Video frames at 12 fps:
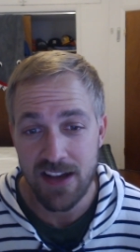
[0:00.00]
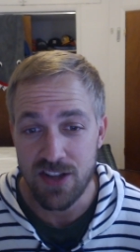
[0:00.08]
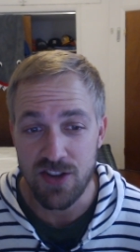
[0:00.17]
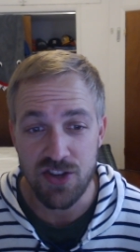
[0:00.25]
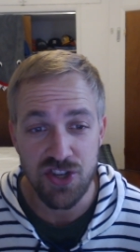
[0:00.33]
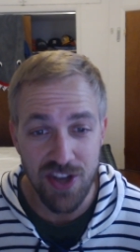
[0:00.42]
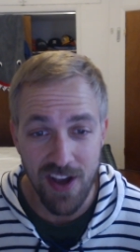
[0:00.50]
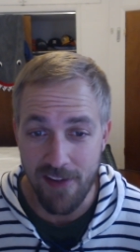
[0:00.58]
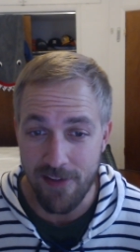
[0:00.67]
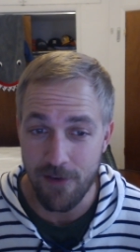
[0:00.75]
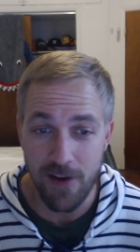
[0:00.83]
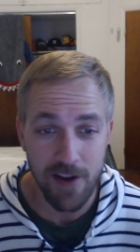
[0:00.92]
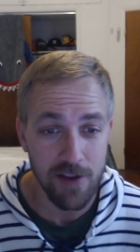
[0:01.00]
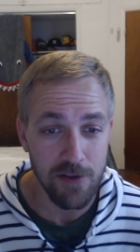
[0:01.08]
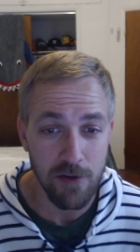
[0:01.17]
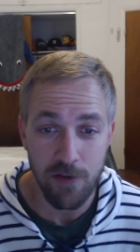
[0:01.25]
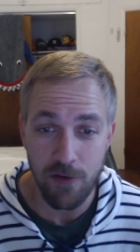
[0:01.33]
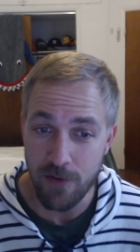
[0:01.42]
just so I can
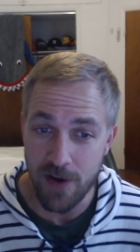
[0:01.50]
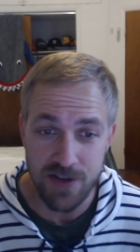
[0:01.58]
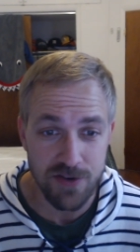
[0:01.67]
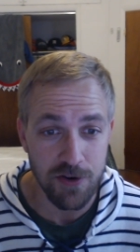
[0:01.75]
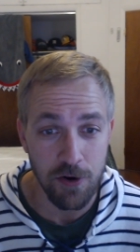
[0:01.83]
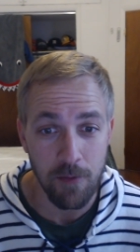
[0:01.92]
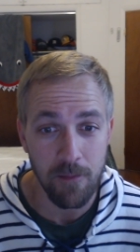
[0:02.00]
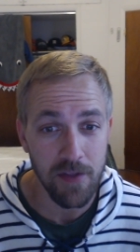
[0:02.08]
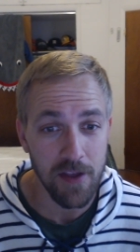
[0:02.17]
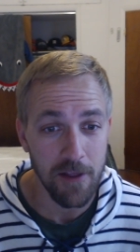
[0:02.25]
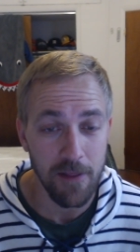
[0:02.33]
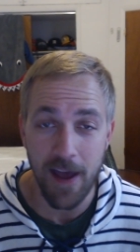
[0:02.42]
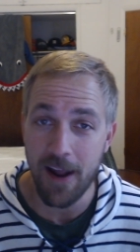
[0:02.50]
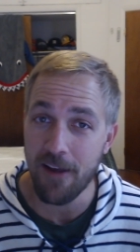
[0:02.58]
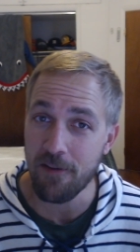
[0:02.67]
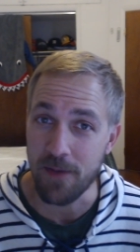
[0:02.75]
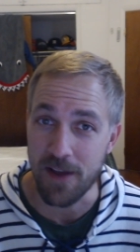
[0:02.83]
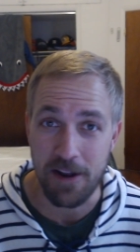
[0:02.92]
use the restroom. That
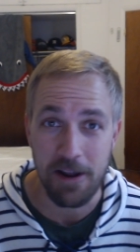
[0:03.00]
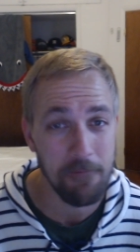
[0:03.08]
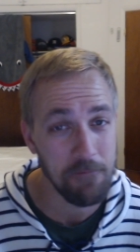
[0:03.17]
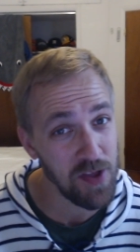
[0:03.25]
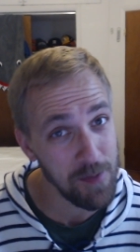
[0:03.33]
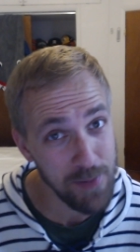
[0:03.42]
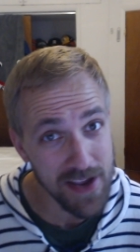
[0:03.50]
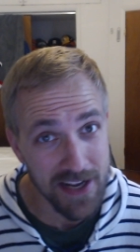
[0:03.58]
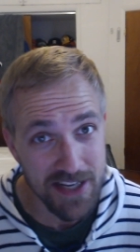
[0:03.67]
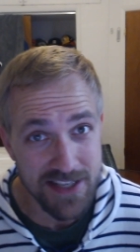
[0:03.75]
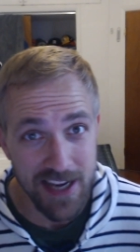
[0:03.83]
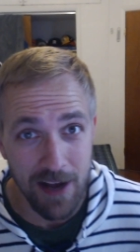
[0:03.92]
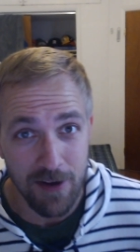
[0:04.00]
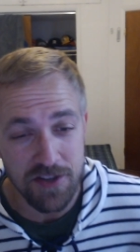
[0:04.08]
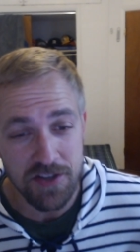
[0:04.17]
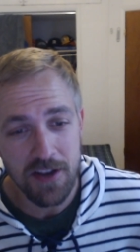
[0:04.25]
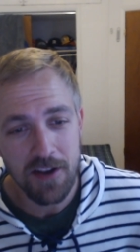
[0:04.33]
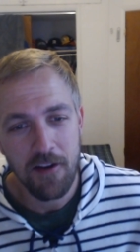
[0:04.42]
has been the biggest
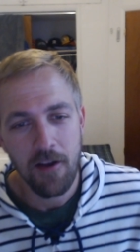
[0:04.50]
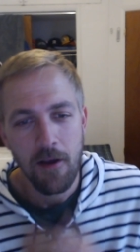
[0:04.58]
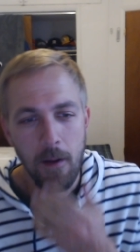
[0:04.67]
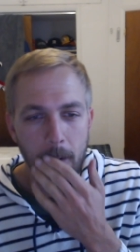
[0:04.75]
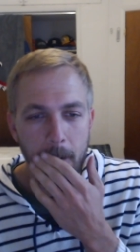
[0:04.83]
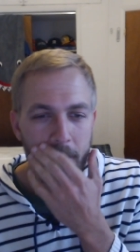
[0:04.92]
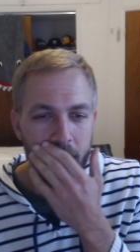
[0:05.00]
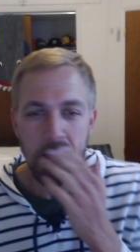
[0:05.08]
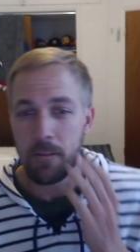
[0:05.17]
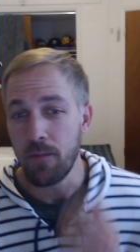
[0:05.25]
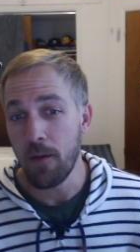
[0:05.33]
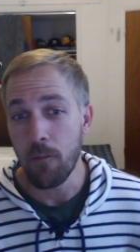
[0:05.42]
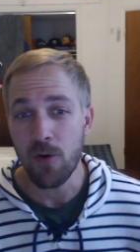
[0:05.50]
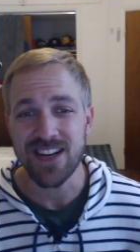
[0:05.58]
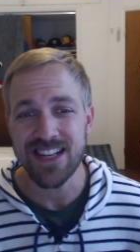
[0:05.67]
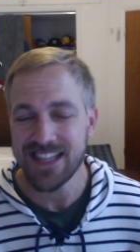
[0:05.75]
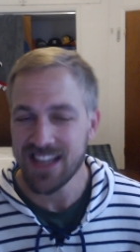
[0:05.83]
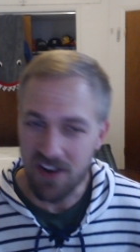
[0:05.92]
challenge. But more
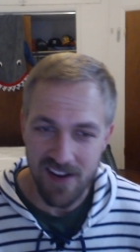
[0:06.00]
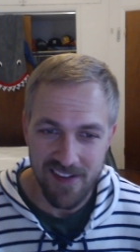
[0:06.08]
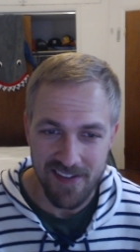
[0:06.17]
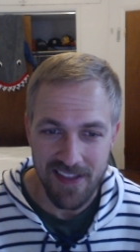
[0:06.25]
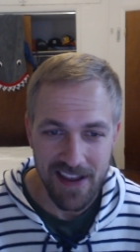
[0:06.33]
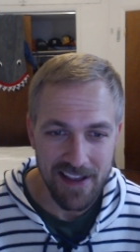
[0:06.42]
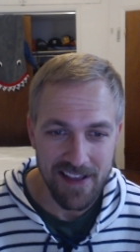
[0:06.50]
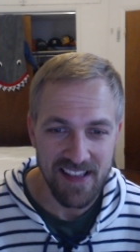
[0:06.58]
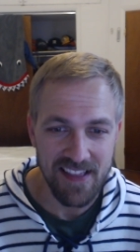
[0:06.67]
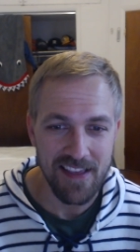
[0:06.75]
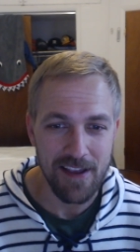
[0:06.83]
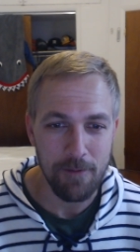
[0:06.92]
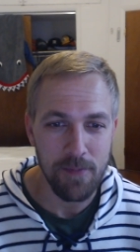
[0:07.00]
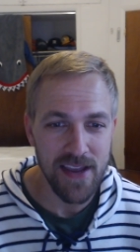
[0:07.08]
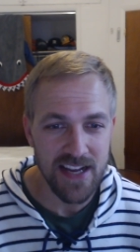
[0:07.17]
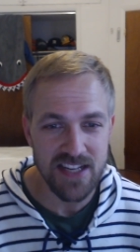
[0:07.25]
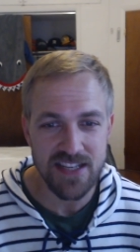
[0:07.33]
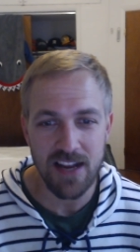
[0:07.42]
seriously, the
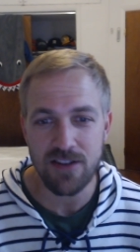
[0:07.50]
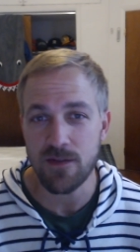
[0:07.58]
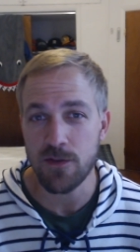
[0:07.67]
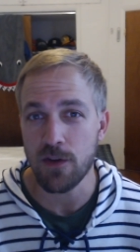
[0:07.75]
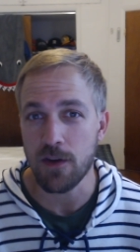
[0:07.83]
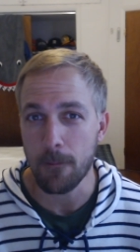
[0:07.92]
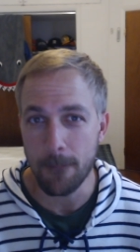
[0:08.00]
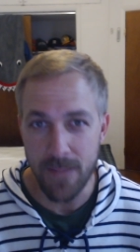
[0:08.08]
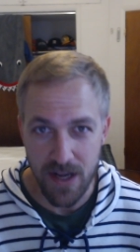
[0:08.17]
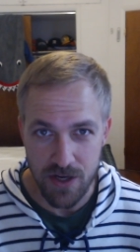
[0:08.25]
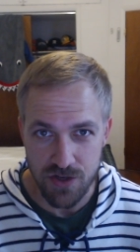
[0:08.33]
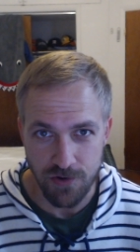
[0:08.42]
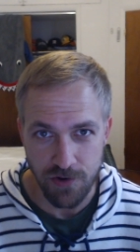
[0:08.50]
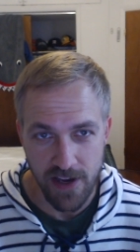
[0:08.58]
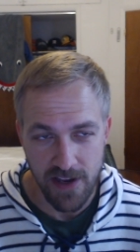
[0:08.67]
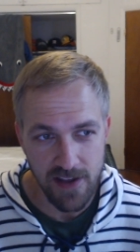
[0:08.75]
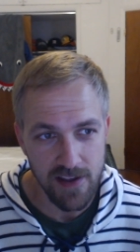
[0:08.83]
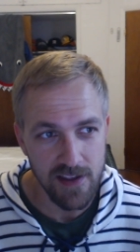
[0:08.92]
biggest challenge of doing
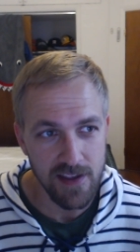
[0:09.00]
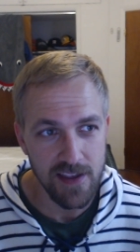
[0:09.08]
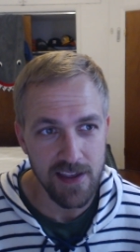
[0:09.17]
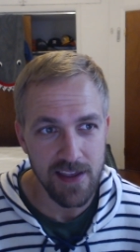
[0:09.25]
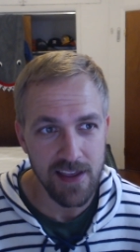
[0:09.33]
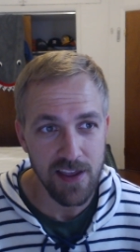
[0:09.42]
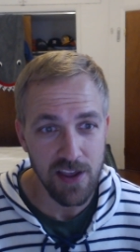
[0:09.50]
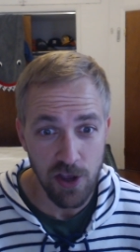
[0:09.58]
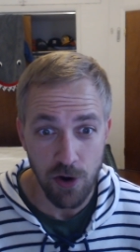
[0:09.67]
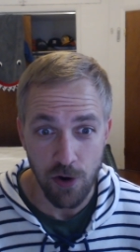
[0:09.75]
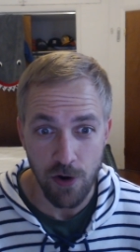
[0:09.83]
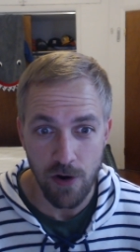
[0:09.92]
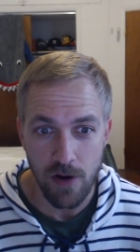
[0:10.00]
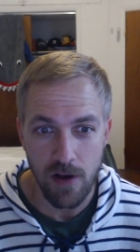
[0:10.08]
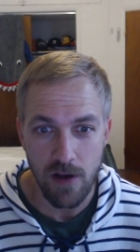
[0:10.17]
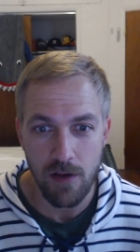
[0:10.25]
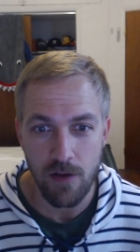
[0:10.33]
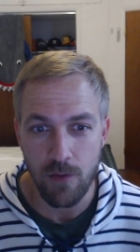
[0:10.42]
ministry here,
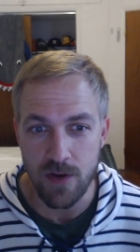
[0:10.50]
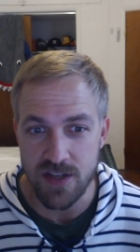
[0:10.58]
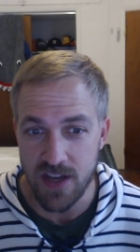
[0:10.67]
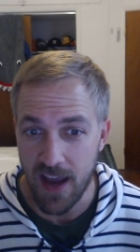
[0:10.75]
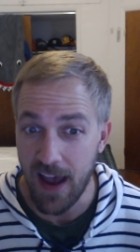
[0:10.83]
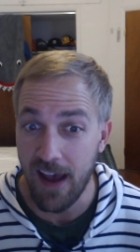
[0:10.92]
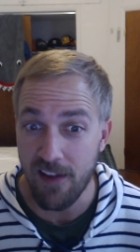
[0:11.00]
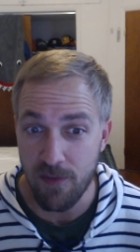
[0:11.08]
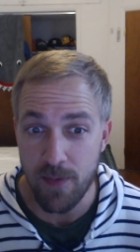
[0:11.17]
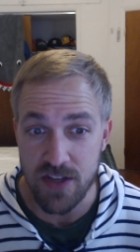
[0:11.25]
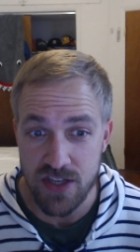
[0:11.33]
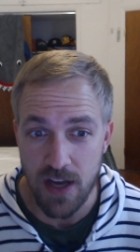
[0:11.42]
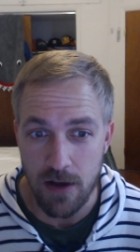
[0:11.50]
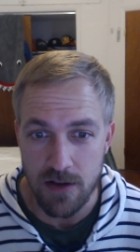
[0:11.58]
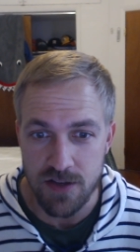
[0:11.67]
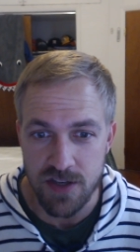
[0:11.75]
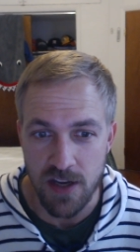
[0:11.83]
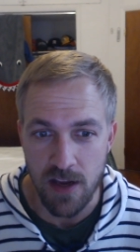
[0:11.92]
which has been
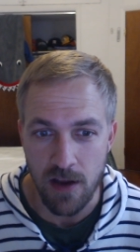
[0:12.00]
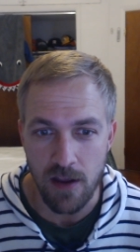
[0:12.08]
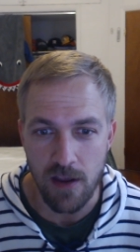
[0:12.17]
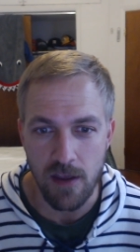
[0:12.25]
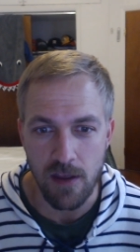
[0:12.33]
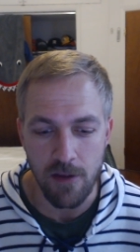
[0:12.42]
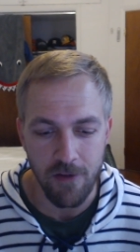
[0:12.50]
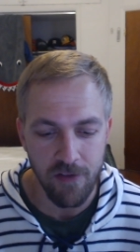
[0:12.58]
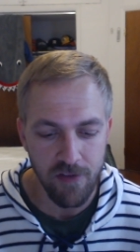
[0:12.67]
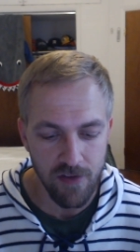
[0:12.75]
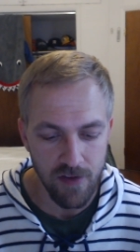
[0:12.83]
challenging, is